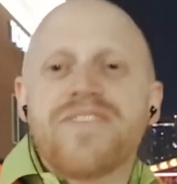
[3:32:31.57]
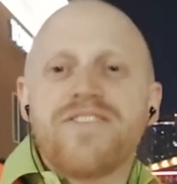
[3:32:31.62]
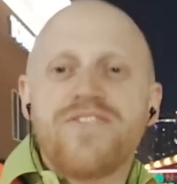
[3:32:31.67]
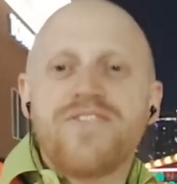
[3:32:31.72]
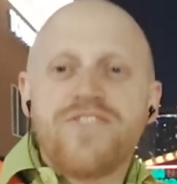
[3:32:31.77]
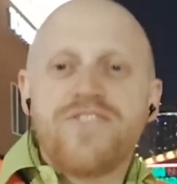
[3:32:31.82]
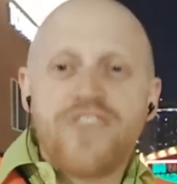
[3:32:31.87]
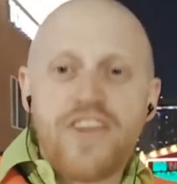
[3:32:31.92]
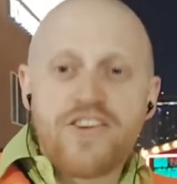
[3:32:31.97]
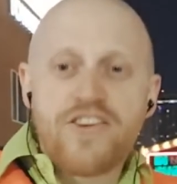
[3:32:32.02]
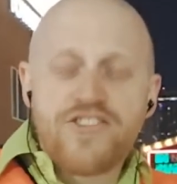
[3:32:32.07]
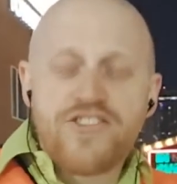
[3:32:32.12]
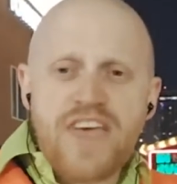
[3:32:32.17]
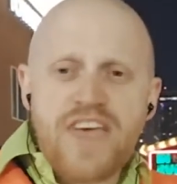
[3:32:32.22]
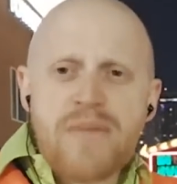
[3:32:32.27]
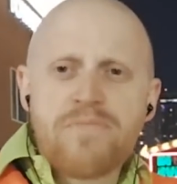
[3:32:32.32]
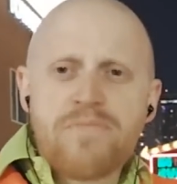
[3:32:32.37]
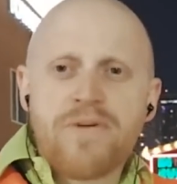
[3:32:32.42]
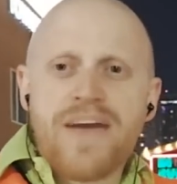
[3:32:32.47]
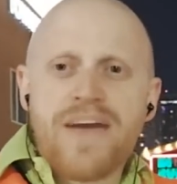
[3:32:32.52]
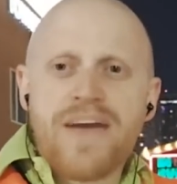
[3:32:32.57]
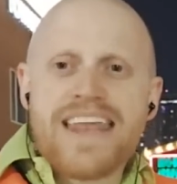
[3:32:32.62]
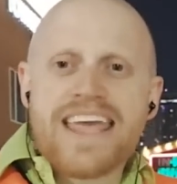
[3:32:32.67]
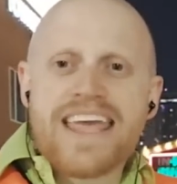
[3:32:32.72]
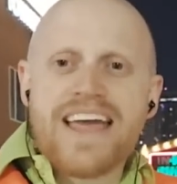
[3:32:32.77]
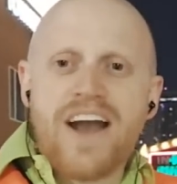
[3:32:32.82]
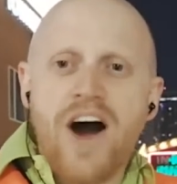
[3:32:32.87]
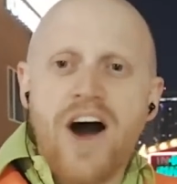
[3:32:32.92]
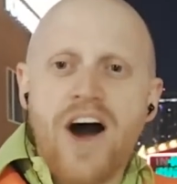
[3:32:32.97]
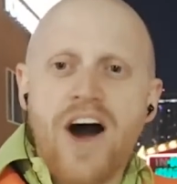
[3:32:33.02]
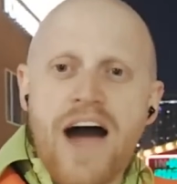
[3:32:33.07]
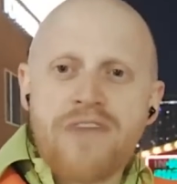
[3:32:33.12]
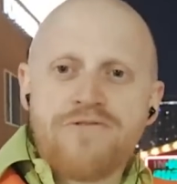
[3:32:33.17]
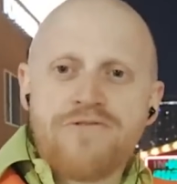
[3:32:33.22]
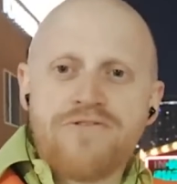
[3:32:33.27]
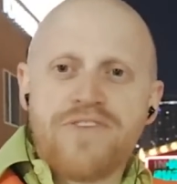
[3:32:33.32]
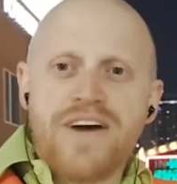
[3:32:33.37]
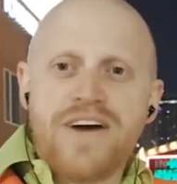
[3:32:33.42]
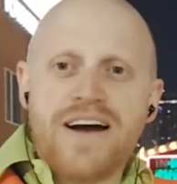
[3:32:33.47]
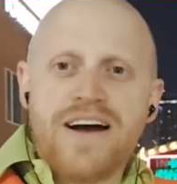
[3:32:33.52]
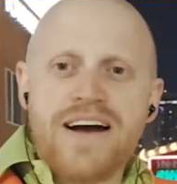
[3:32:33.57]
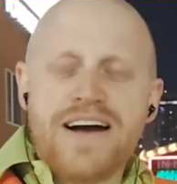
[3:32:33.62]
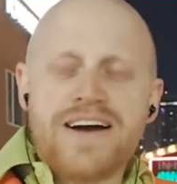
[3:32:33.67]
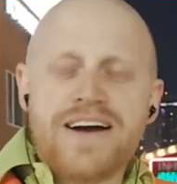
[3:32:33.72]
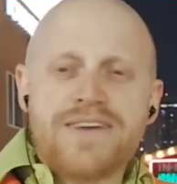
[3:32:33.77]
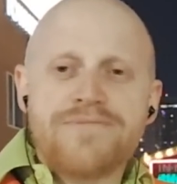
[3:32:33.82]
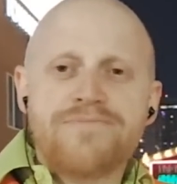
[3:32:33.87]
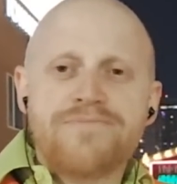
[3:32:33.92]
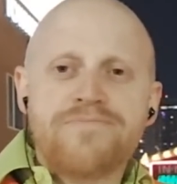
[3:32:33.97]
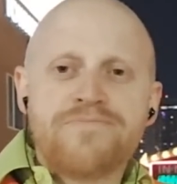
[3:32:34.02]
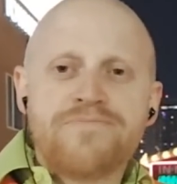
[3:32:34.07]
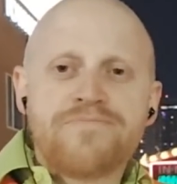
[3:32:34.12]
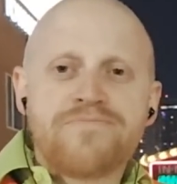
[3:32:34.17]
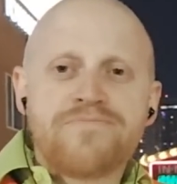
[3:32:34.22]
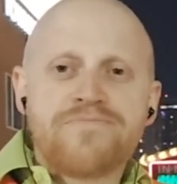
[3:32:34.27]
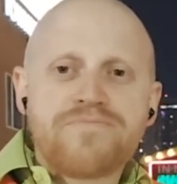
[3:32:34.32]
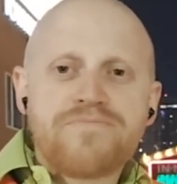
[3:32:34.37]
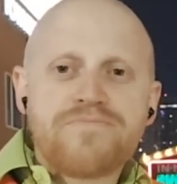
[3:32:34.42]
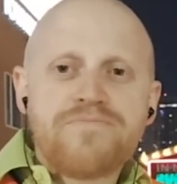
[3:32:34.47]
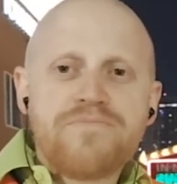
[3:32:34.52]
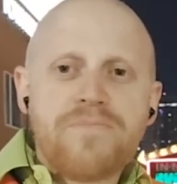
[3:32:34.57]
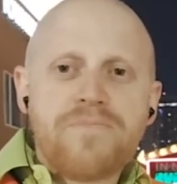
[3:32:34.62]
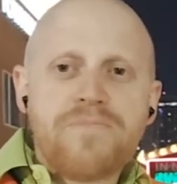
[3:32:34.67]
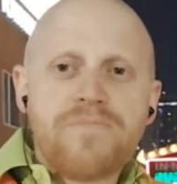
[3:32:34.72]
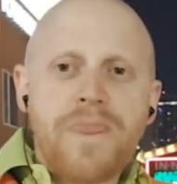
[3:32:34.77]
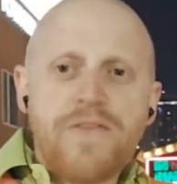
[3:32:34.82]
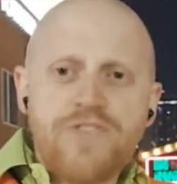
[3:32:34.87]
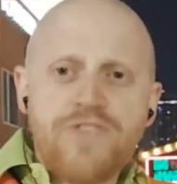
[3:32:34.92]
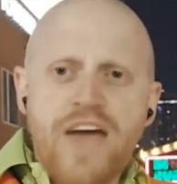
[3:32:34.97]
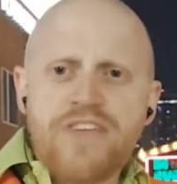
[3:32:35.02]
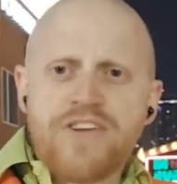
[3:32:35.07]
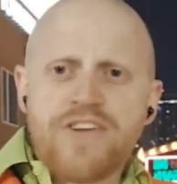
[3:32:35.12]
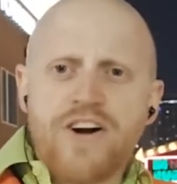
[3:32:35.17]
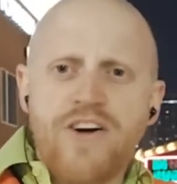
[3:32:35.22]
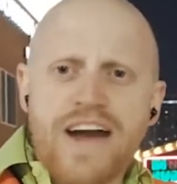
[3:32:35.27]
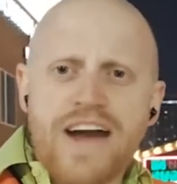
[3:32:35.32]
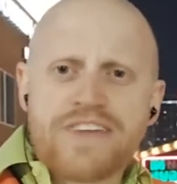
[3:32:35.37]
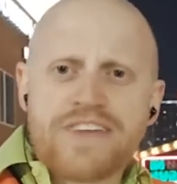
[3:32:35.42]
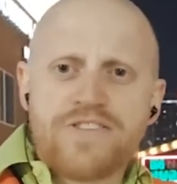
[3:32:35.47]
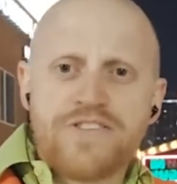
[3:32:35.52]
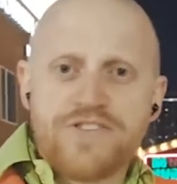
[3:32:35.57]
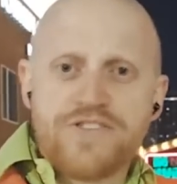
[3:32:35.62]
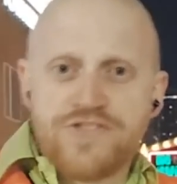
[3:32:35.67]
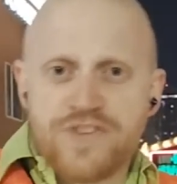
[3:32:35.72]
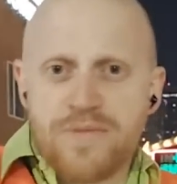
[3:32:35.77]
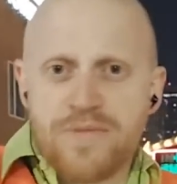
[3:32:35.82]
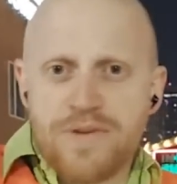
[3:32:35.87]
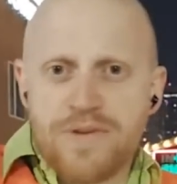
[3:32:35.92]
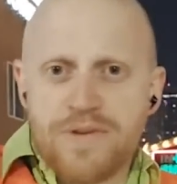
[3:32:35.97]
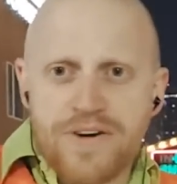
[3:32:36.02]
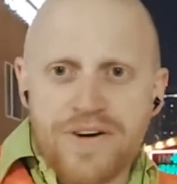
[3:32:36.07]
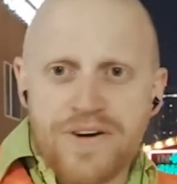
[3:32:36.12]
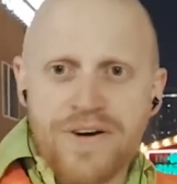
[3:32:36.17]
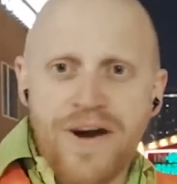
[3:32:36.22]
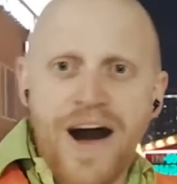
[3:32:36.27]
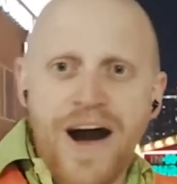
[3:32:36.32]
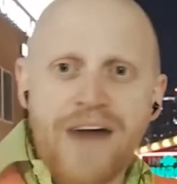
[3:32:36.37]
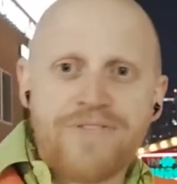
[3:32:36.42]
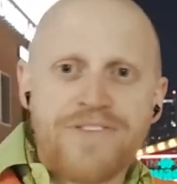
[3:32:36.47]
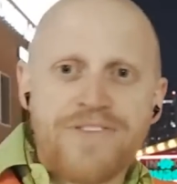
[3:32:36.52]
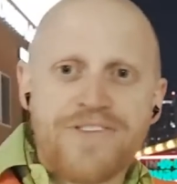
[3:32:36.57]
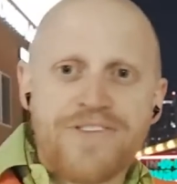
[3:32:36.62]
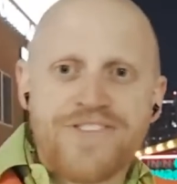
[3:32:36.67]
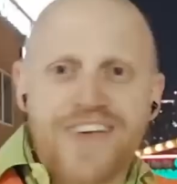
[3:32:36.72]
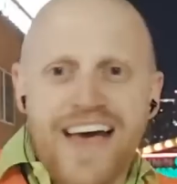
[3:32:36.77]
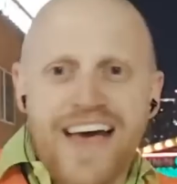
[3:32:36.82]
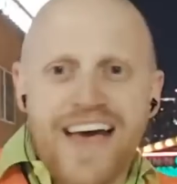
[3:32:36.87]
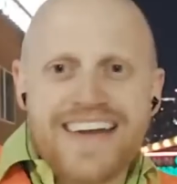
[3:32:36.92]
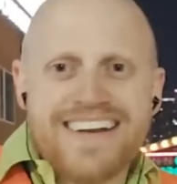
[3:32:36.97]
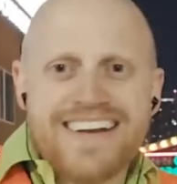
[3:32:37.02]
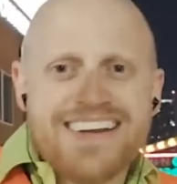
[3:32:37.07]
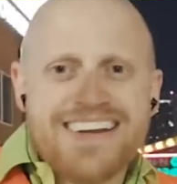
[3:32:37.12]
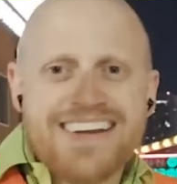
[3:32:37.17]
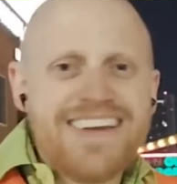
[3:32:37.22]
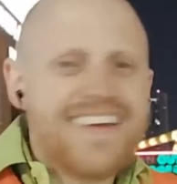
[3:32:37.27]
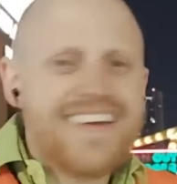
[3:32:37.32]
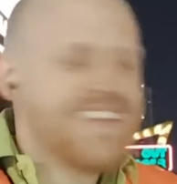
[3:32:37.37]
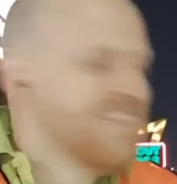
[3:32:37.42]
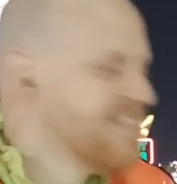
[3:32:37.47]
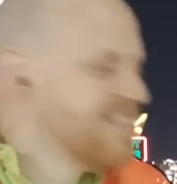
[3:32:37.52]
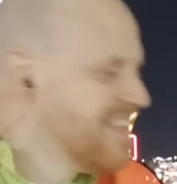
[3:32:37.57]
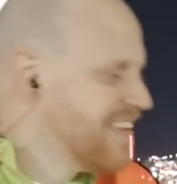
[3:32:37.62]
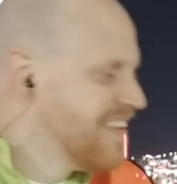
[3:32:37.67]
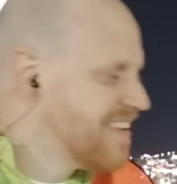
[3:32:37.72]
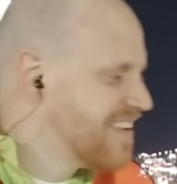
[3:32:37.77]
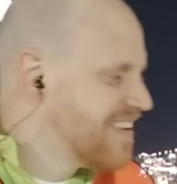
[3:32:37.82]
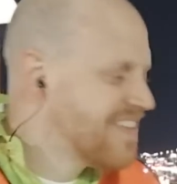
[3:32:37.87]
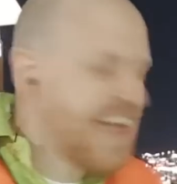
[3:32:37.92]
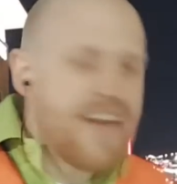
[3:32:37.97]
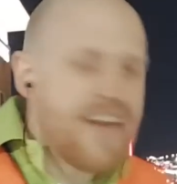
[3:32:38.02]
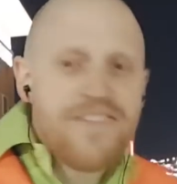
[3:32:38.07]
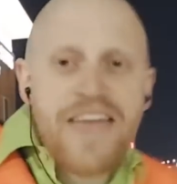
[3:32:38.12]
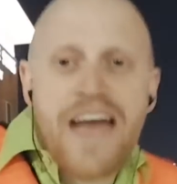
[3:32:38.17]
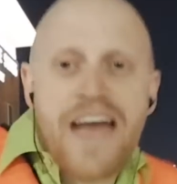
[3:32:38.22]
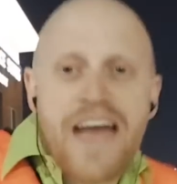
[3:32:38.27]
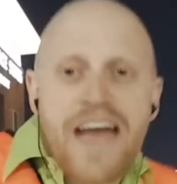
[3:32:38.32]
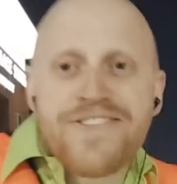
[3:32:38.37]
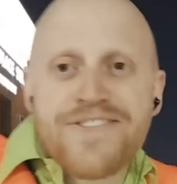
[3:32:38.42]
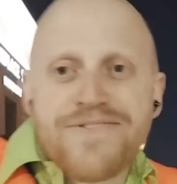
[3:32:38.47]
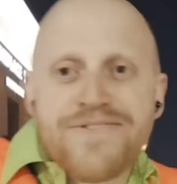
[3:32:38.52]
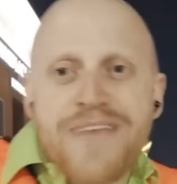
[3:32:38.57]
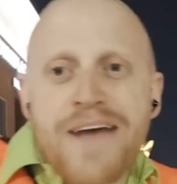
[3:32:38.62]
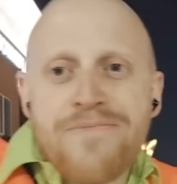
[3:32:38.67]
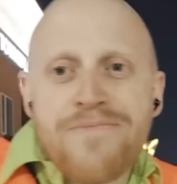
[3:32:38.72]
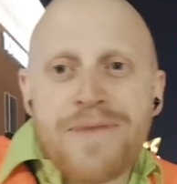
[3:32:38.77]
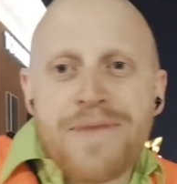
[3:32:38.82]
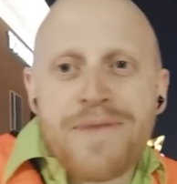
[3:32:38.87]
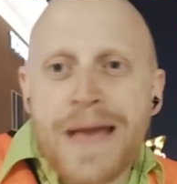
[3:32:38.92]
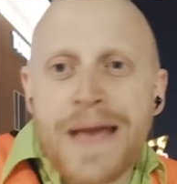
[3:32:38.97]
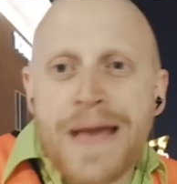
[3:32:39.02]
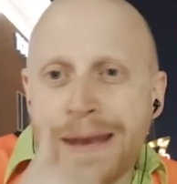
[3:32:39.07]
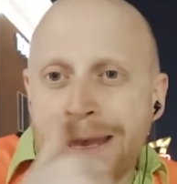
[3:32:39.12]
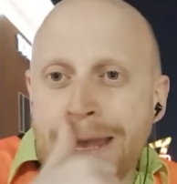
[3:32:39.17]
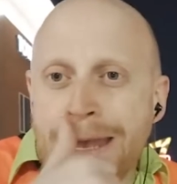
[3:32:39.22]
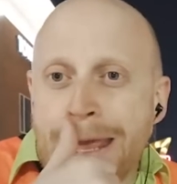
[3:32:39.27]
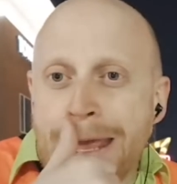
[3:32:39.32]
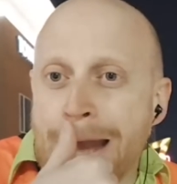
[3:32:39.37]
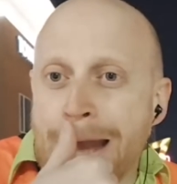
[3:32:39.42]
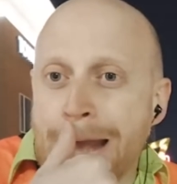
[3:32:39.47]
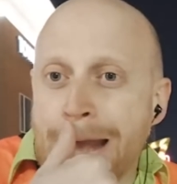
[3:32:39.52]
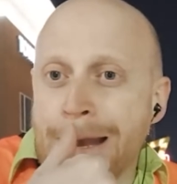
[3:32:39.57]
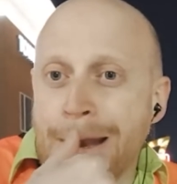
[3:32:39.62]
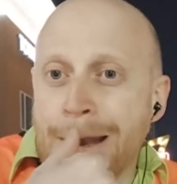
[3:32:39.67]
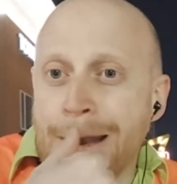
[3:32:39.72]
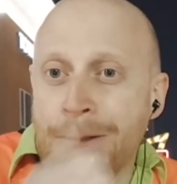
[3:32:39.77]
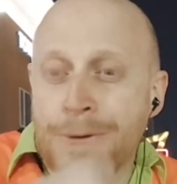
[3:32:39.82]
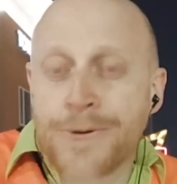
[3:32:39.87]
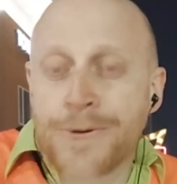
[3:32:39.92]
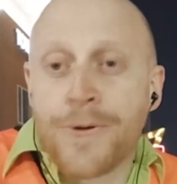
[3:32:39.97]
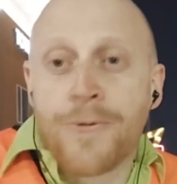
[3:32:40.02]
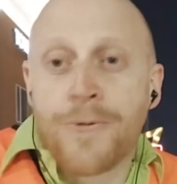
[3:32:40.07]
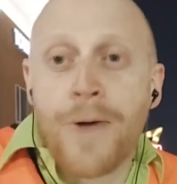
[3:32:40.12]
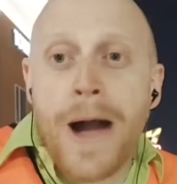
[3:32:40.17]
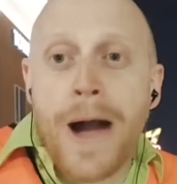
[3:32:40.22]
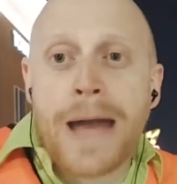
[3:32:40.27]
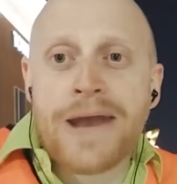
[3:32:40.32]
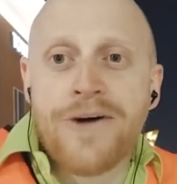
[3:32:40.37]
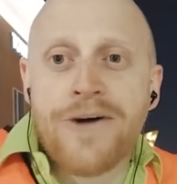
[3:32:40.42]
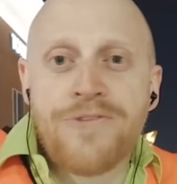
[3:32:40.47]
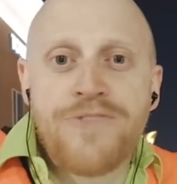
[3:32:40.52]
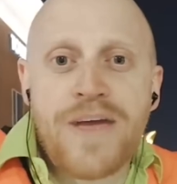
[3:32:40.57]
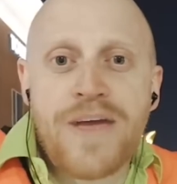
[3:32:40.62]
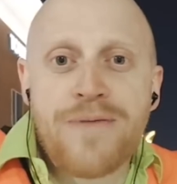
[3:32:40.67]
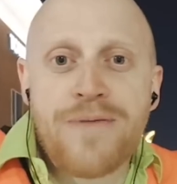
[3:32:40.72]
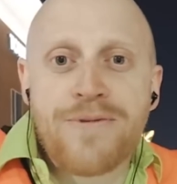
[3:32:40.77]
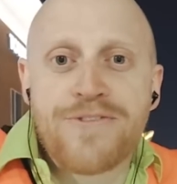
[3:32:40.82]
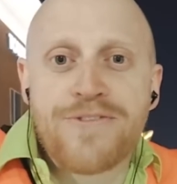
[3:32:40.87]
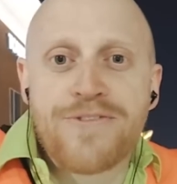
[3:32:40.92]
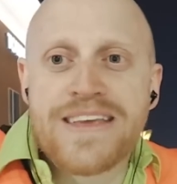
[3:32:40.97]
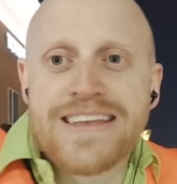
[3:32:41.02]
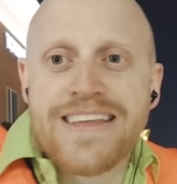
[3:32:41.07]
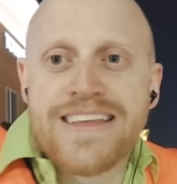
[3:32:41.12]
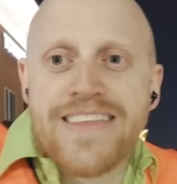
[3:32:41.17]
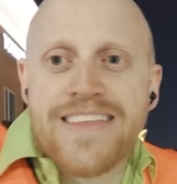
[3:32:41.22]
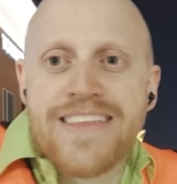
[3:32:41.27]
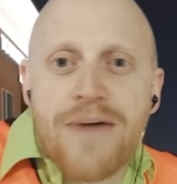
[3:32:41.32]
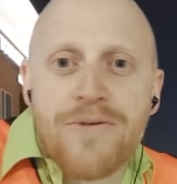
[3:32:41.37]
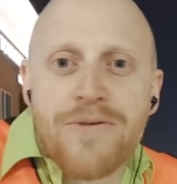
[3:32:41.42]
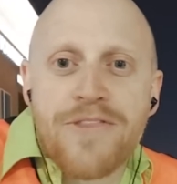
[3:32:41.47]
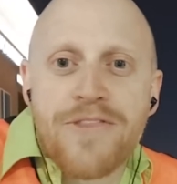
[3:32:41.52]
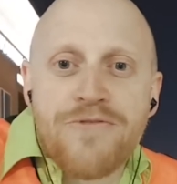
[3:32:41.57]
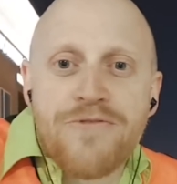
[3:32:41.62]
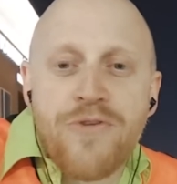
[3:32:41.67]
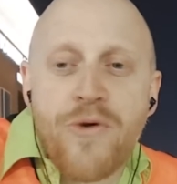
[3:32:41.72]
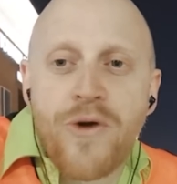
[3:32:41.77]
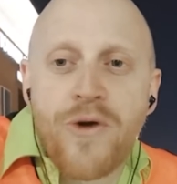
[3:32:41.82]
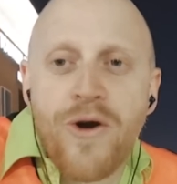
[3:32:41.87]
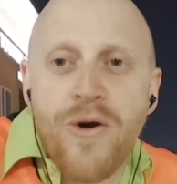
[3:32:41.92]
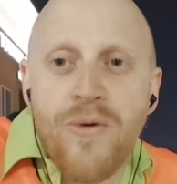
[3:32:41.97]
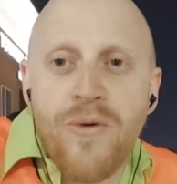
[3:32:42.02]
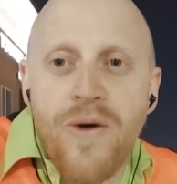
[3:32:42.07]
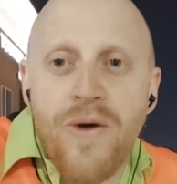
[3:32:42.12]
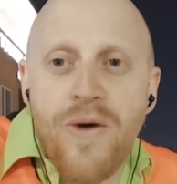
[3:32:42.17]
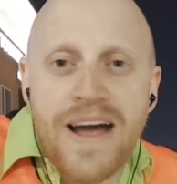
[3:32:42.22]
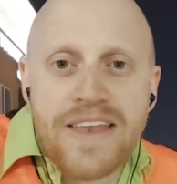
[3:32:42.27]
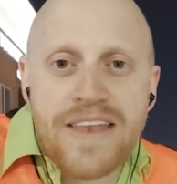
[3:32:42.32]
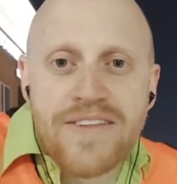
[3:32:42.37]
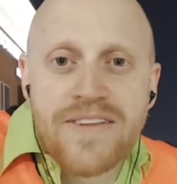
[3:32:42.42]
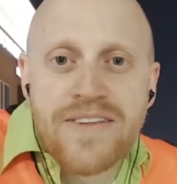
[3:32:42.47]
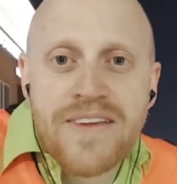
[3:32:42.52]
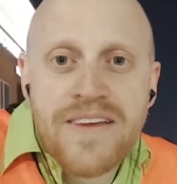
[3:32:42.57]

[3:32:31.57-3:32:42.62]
so they're separating it off um, so as a collector distributor off to the side because that that's that'd be kind of neat. I, I, know Toronto famously did that with the 401,